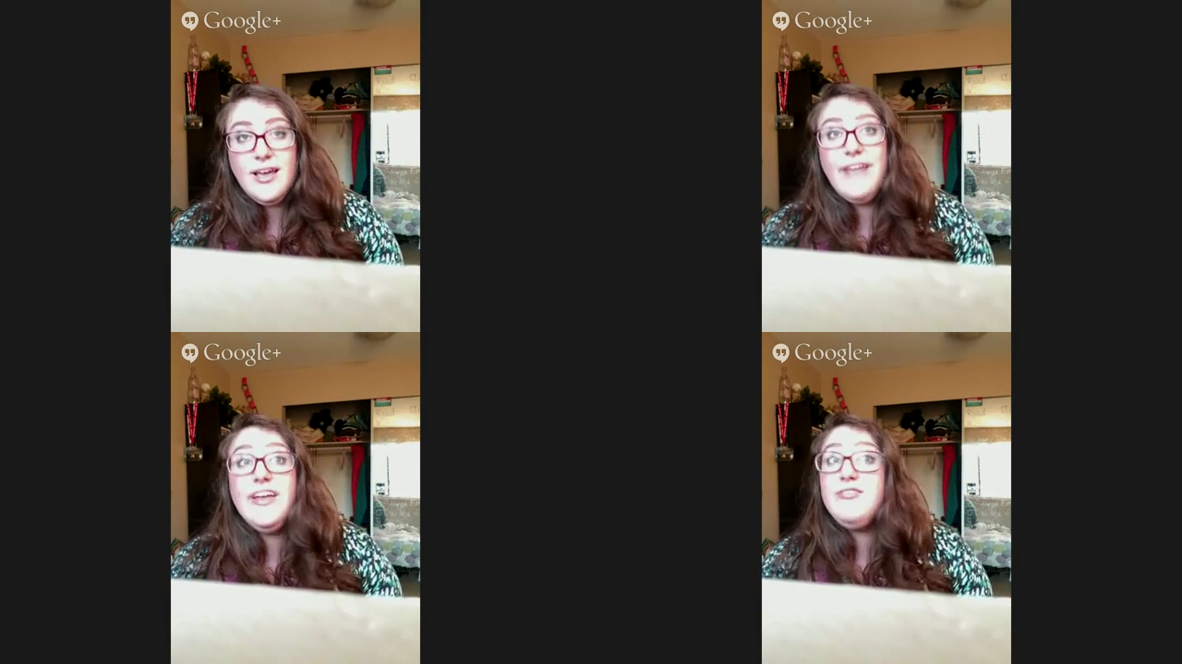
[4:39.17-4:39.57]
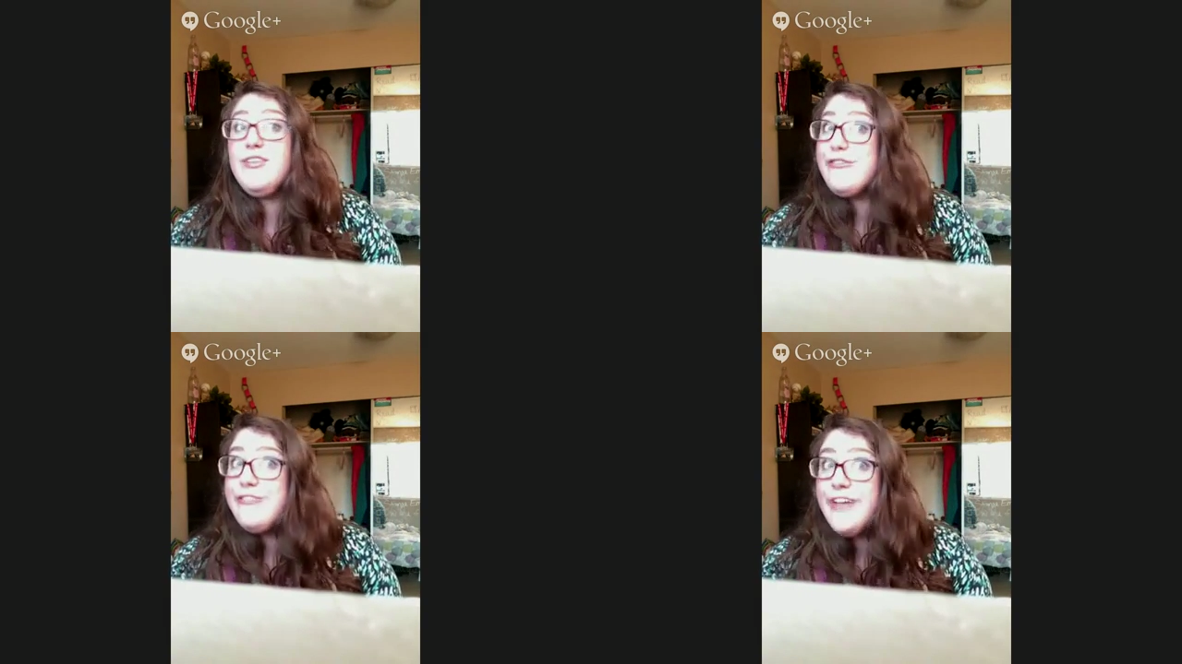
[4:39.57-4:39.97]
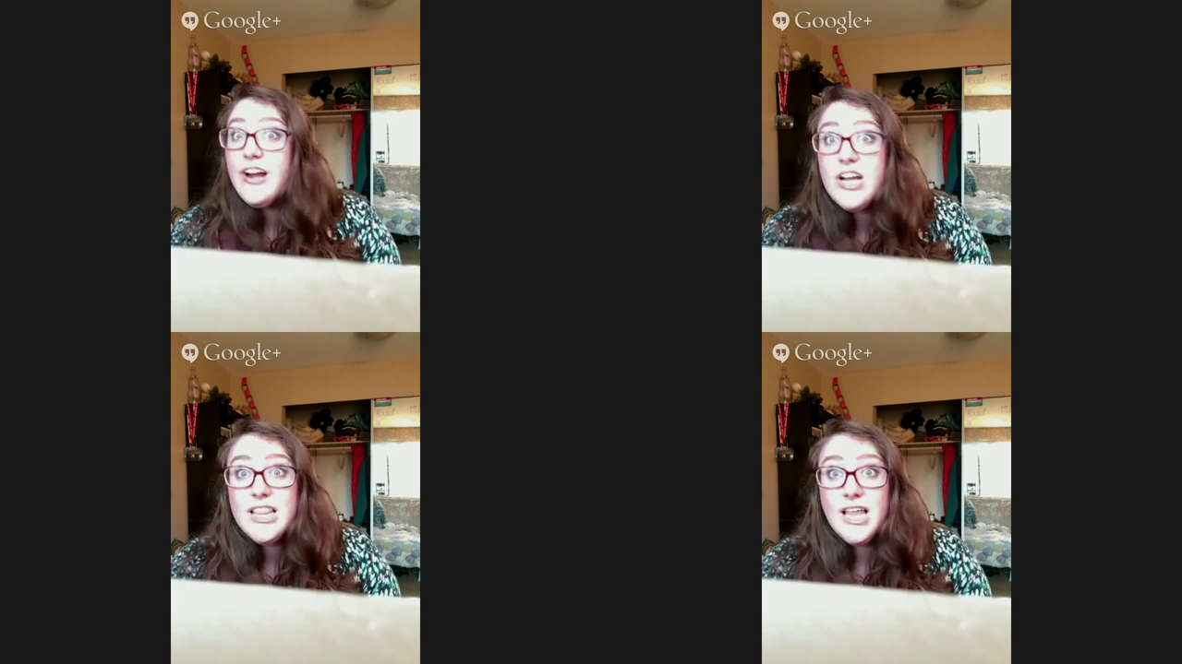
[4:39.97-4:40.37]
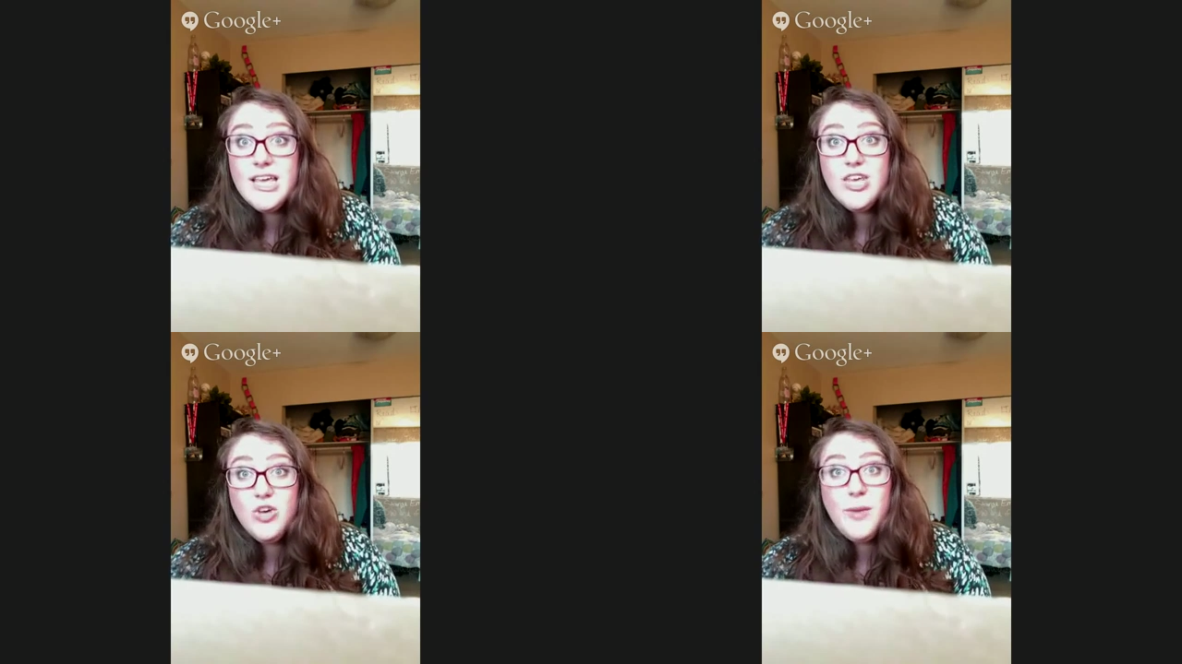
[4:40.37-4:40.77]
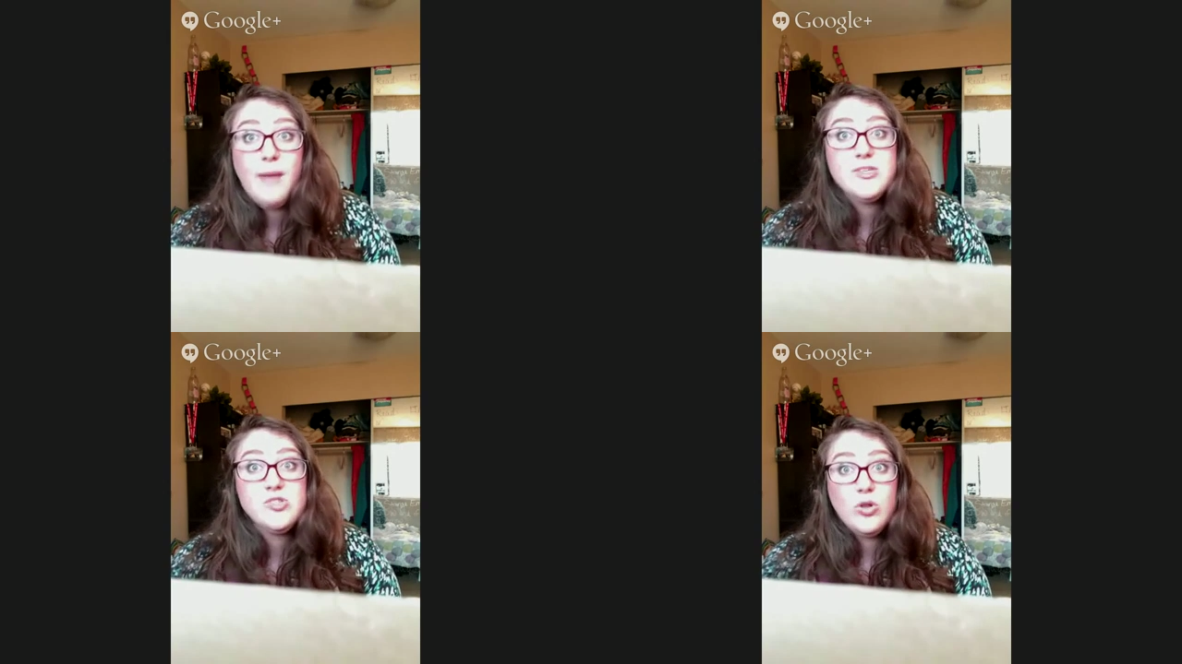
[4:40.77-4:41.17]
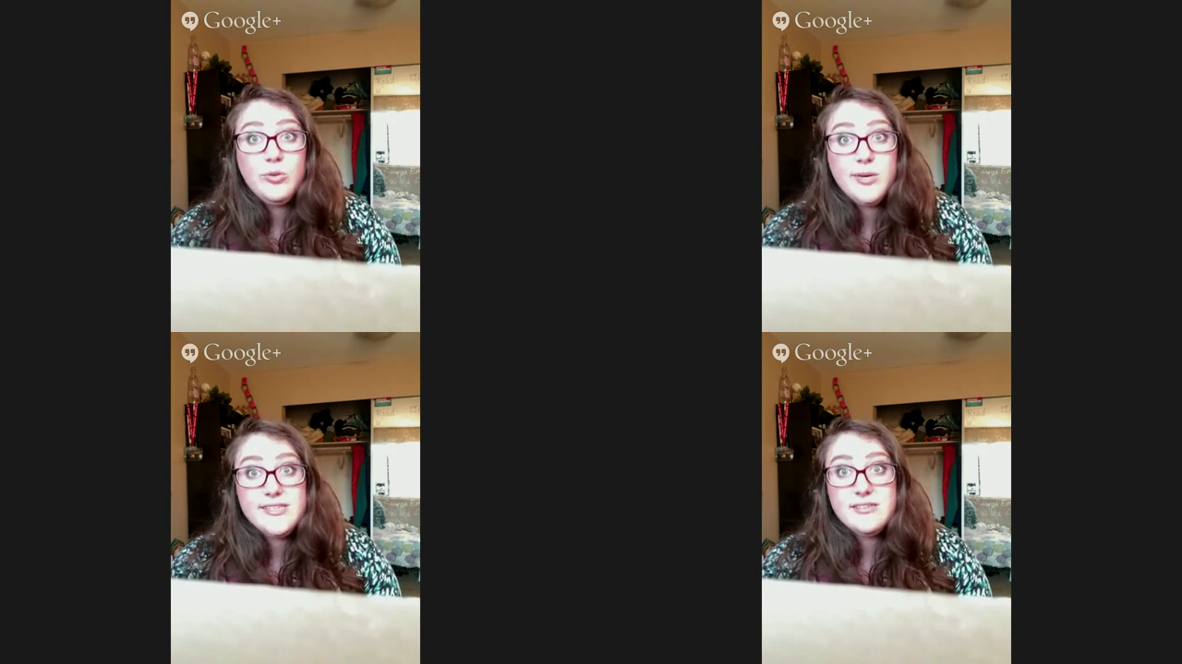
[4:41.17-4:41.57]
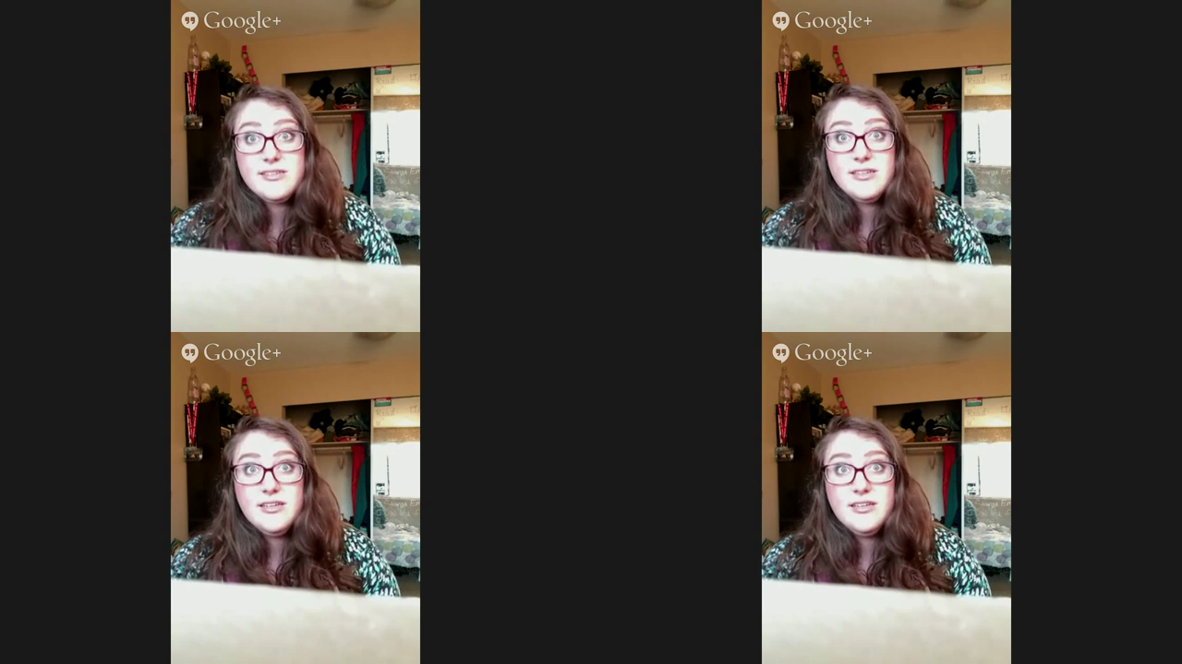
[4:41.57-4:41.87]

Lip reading: And then if you're very lucky, you'll become a soloist.